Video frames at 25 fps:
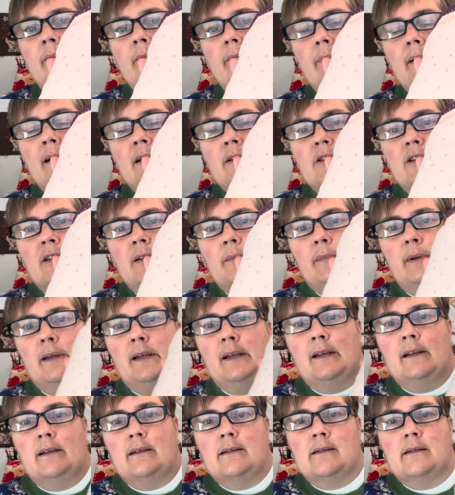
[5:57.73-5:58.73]
project
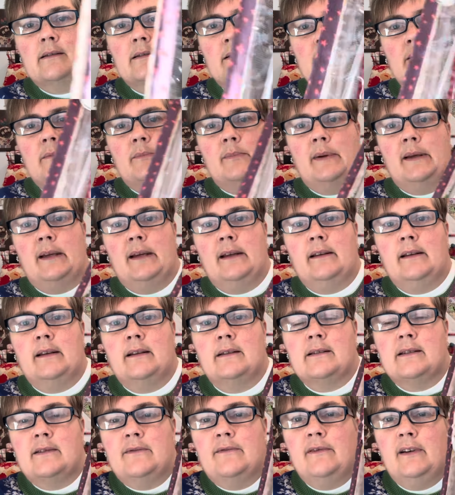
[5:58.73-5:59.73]
bags. There's the back,
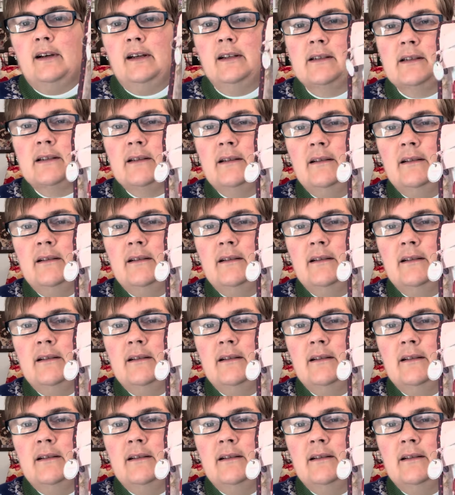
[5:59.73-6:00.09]
that's the front.